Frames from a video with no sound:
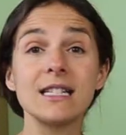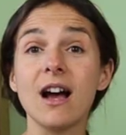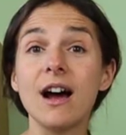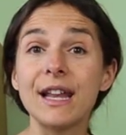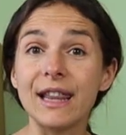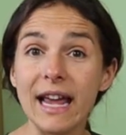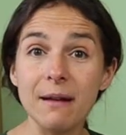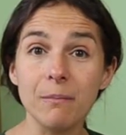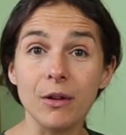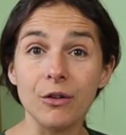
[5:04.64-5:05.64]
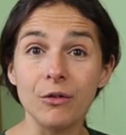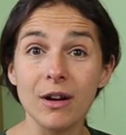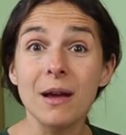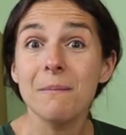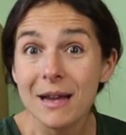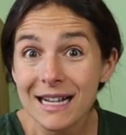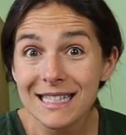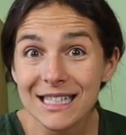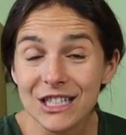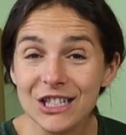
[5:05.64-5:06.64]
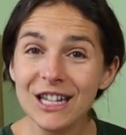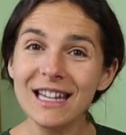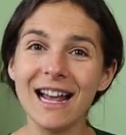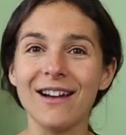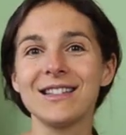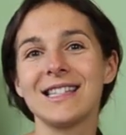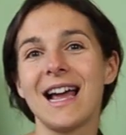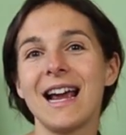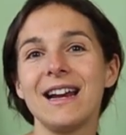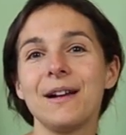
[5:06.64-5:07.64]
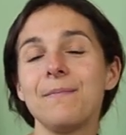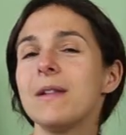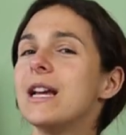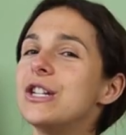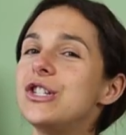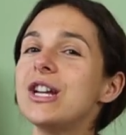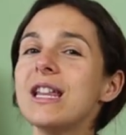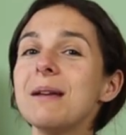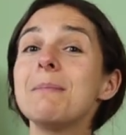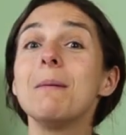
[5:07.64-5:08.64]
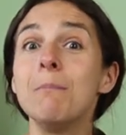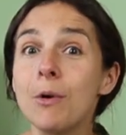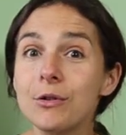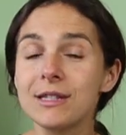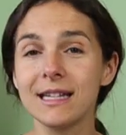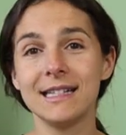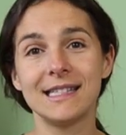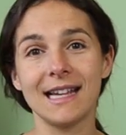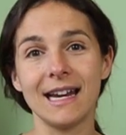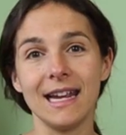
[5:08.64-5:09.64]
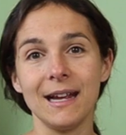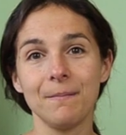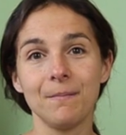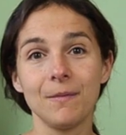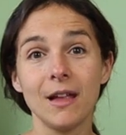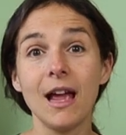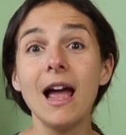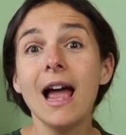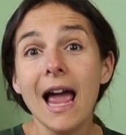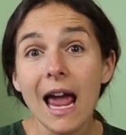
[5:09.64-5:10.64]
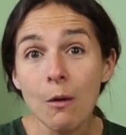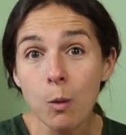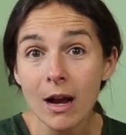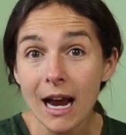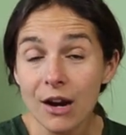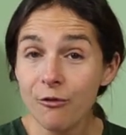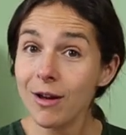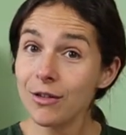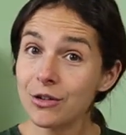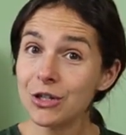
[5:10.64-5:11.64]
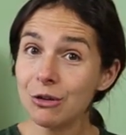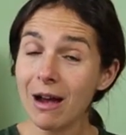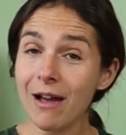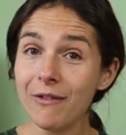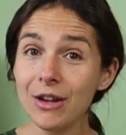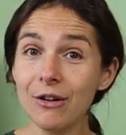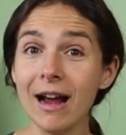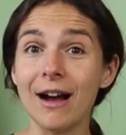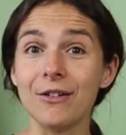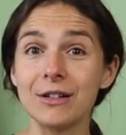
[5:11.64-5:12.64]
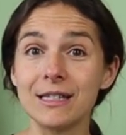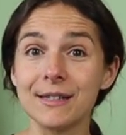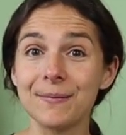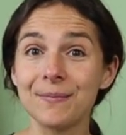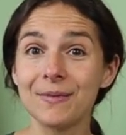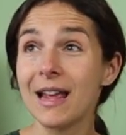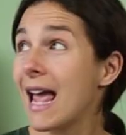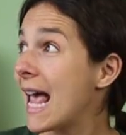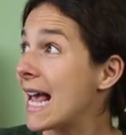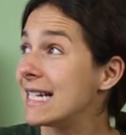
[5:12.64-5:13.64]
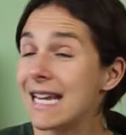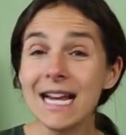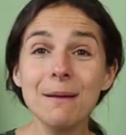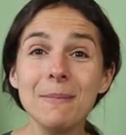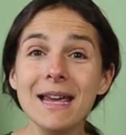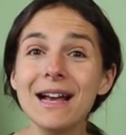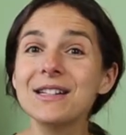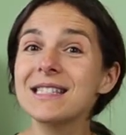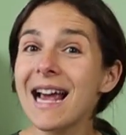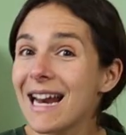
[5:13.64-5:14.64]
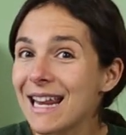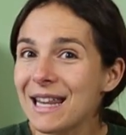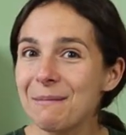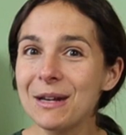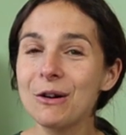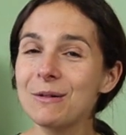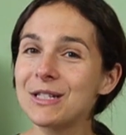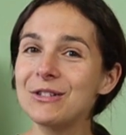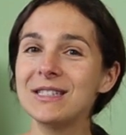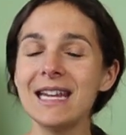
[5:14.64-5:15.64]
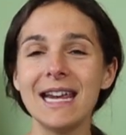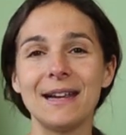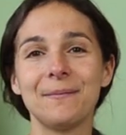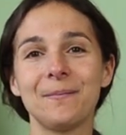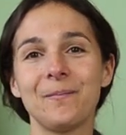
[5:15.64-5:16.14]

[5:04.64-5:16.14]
is on light blue because it's chilly outside. Chilly, but mostly sunny. And what kind of weather do you have at your house? Take a peek outside and let me know what you see.